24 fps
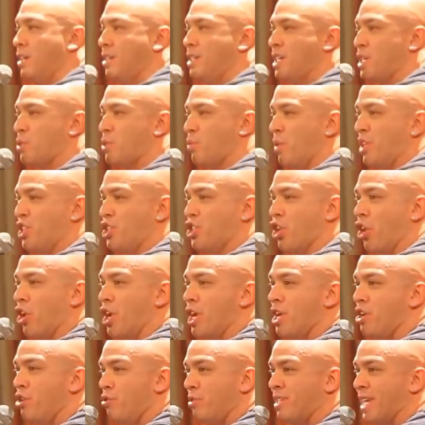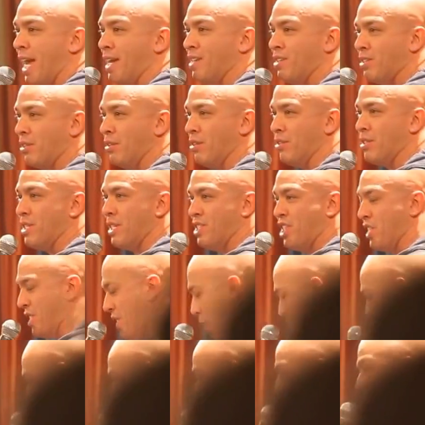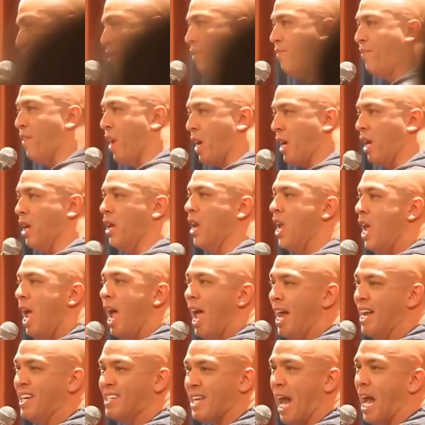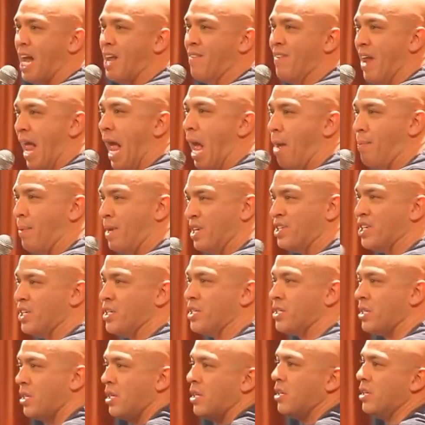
just with dirty utensils and just a mound of fucking, and he's not even happy, he's just